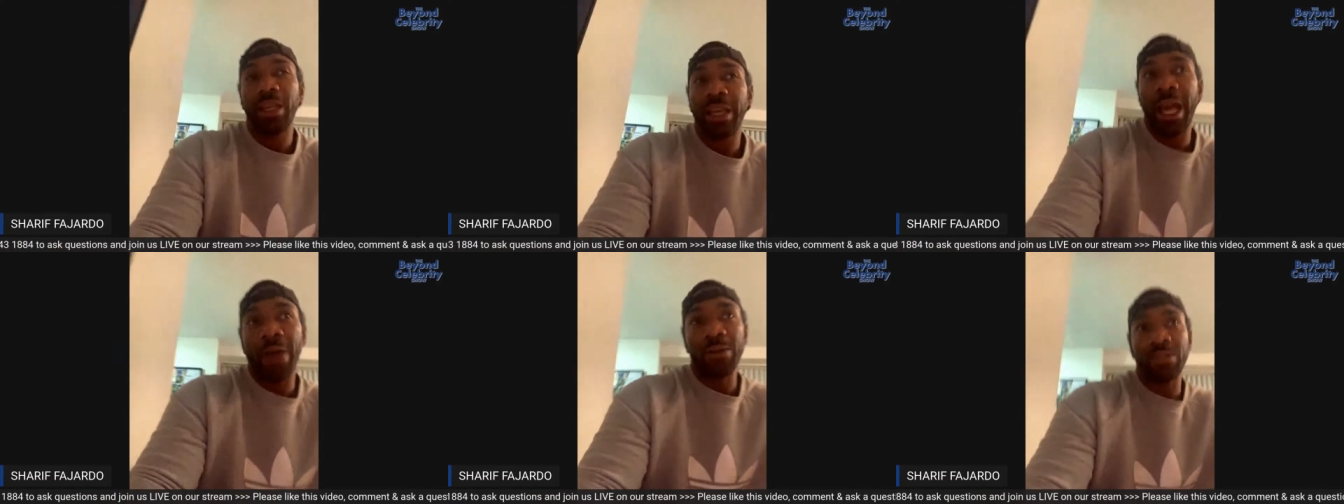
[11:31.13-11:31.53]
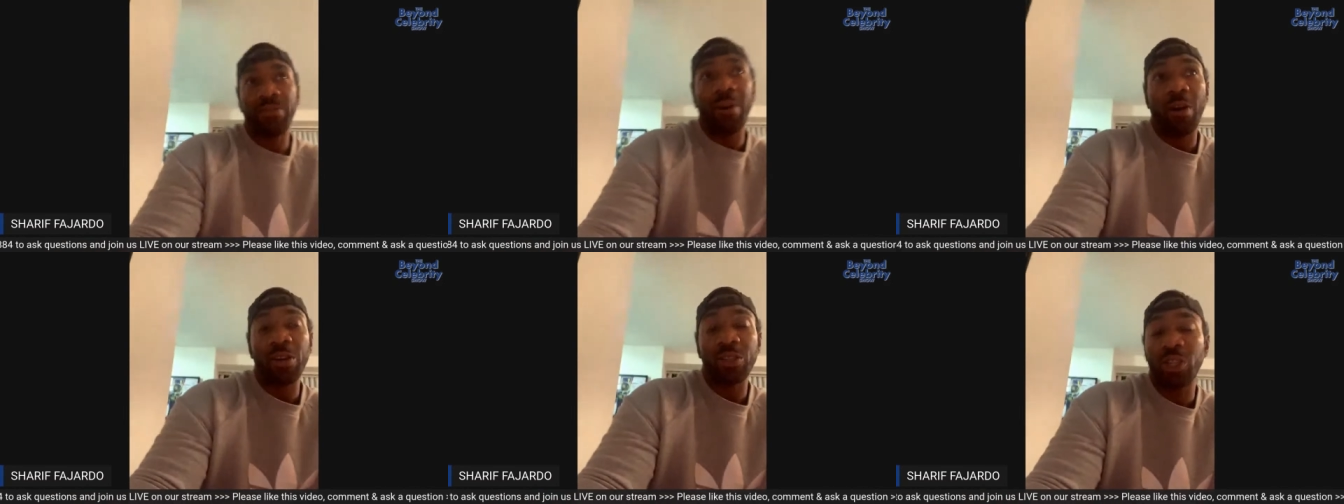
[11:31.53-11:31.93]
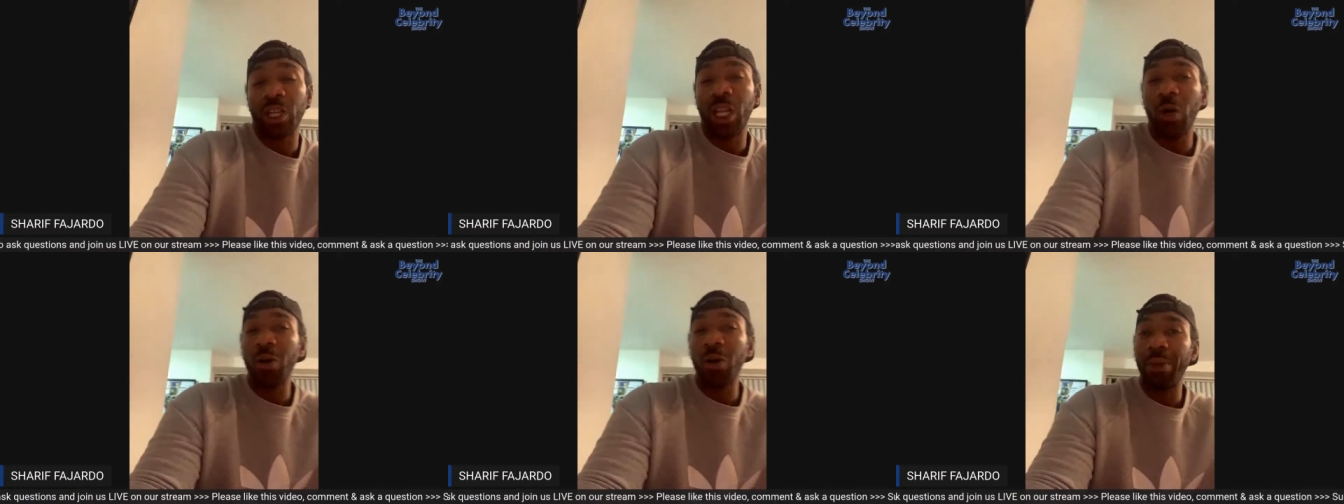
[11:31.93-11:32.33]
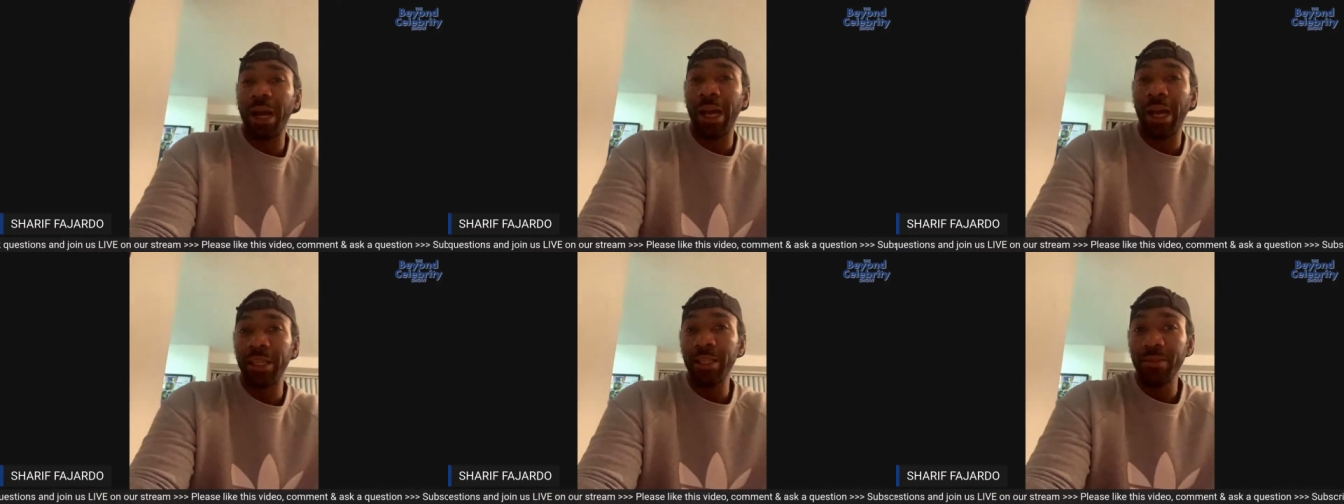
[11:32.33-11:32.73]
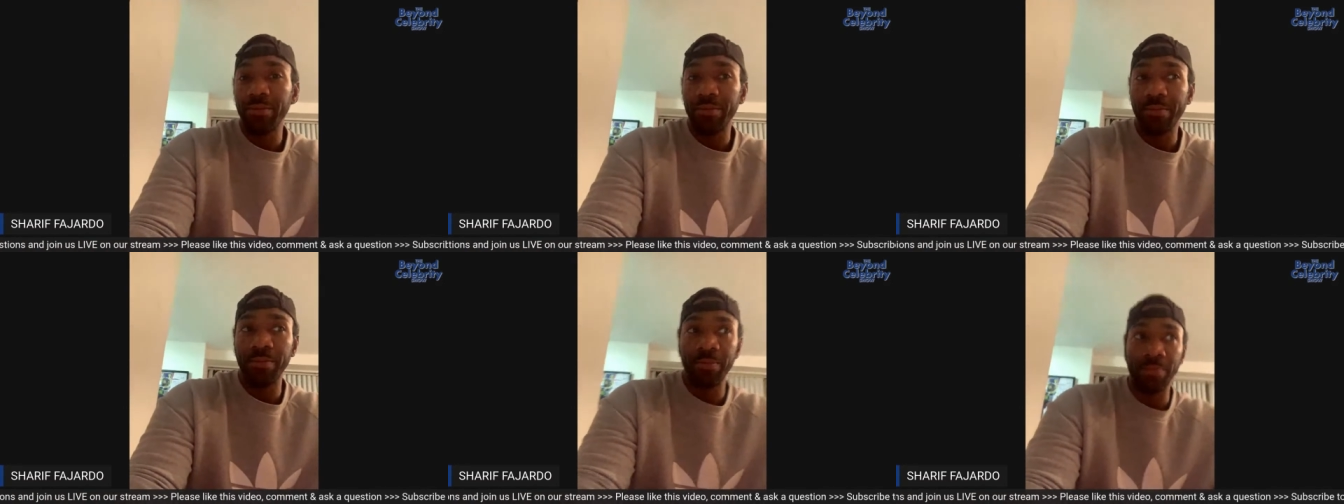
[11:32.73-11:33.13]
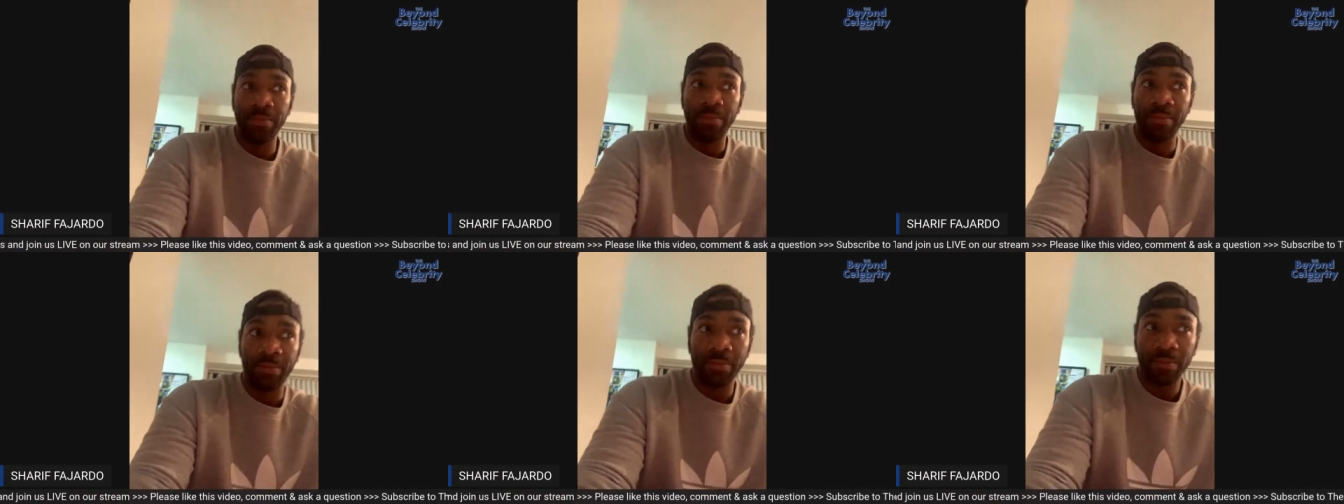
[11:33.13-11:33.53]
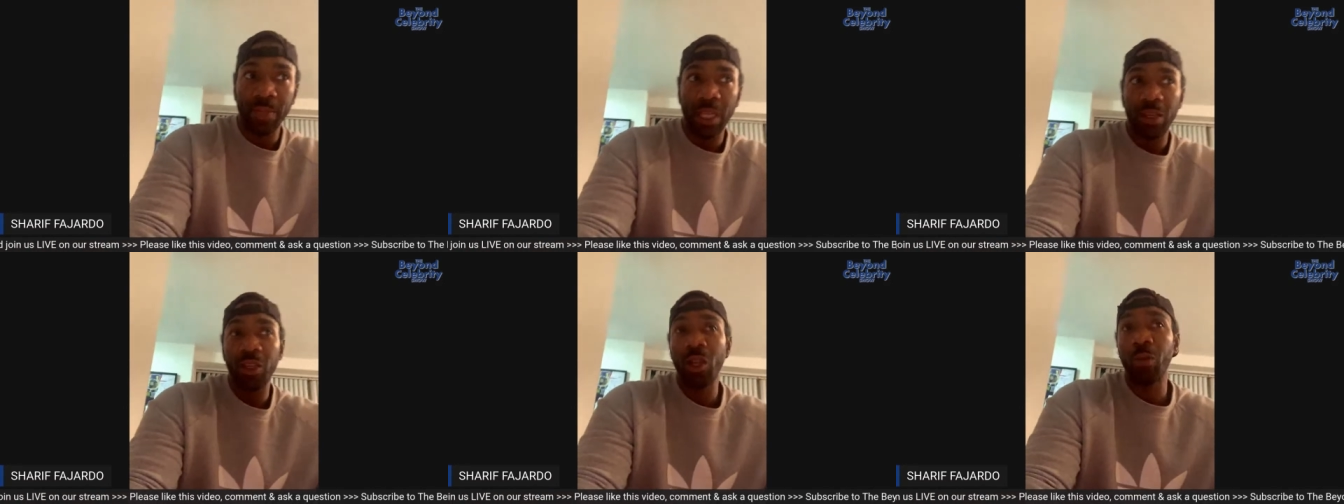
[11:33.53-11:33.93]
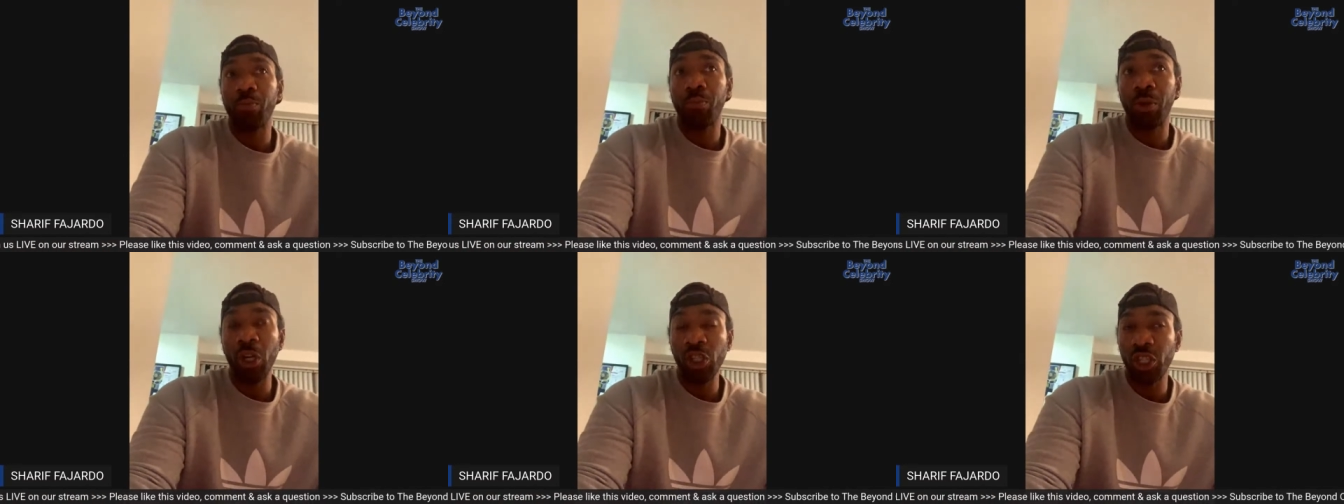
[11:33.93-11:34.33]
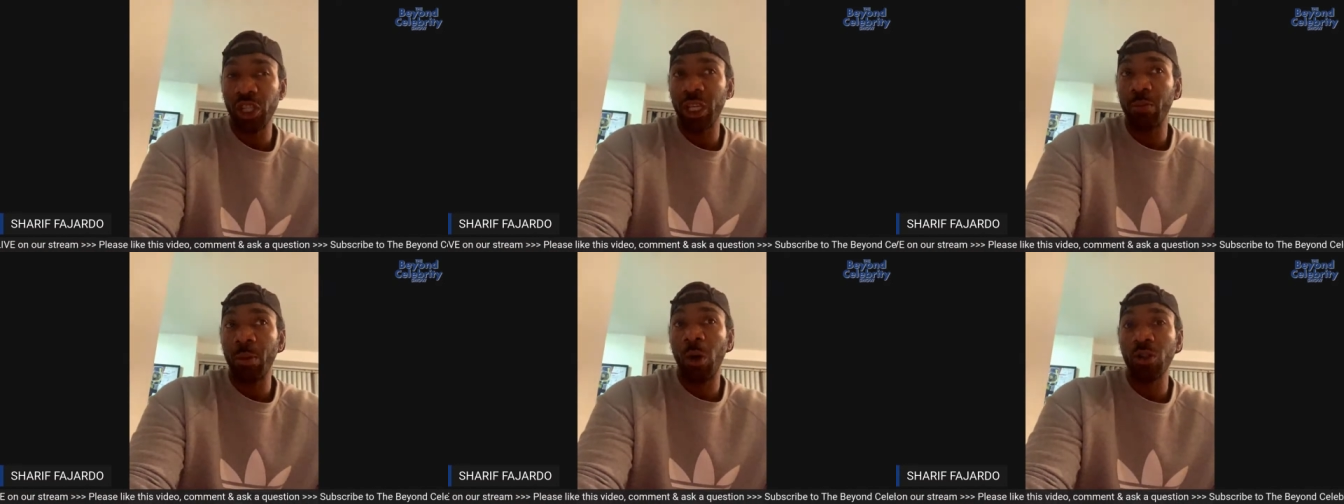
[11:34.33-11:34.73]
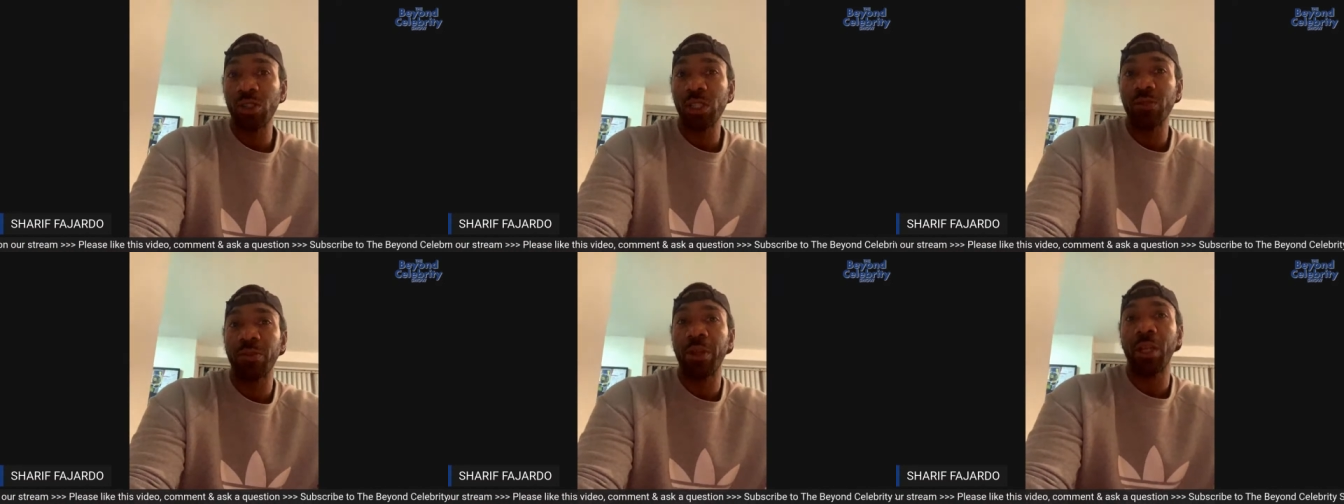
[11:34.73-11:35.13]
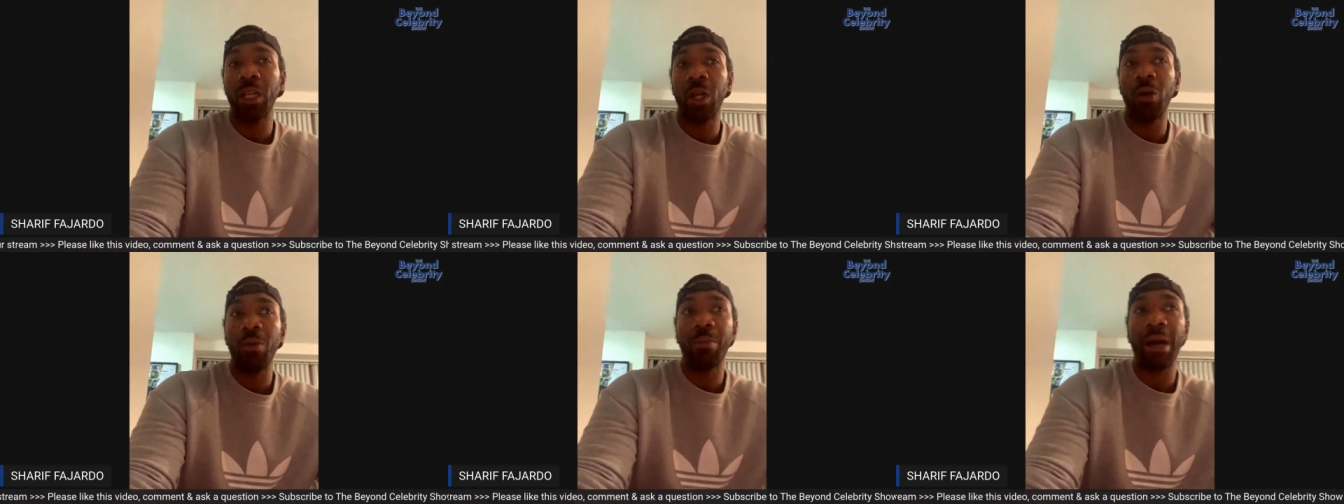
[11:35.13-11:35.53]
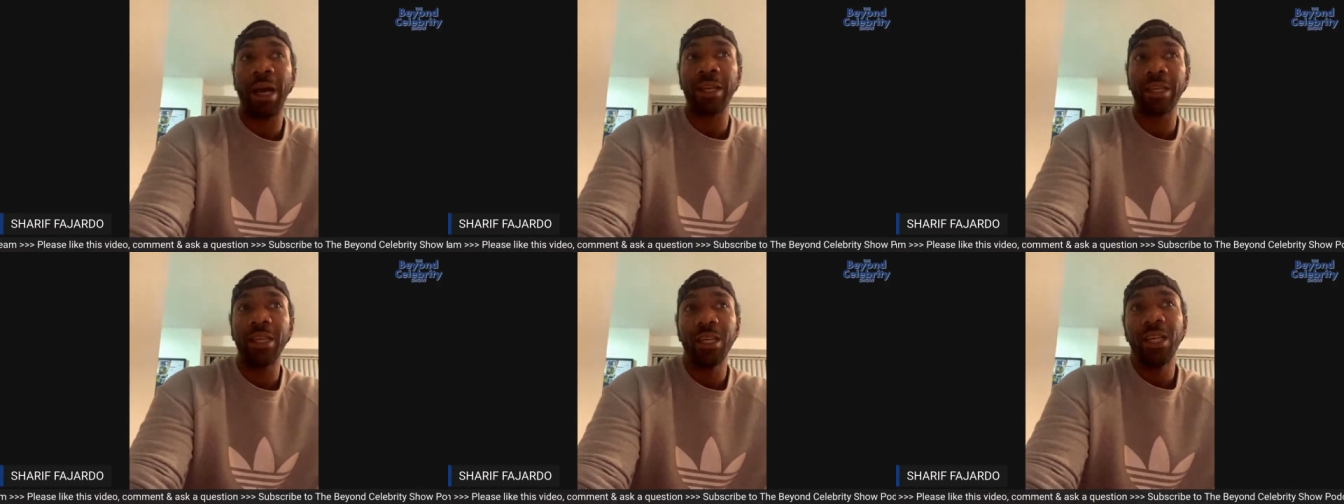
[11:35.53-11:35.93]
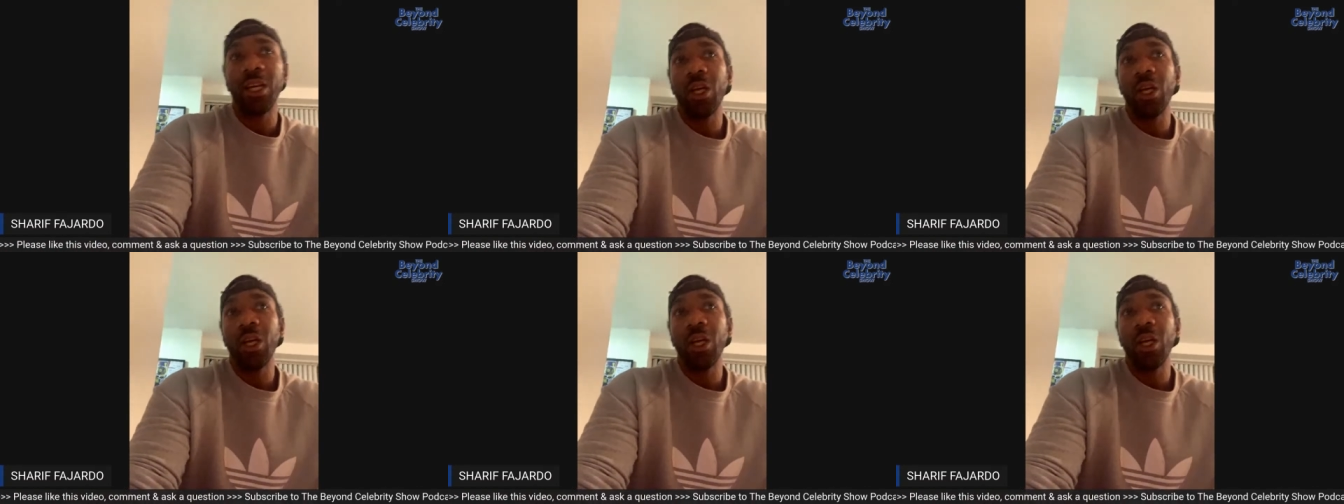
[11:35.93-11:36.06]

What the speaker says: Now, as far as your lower body, your pushing motions for your lower body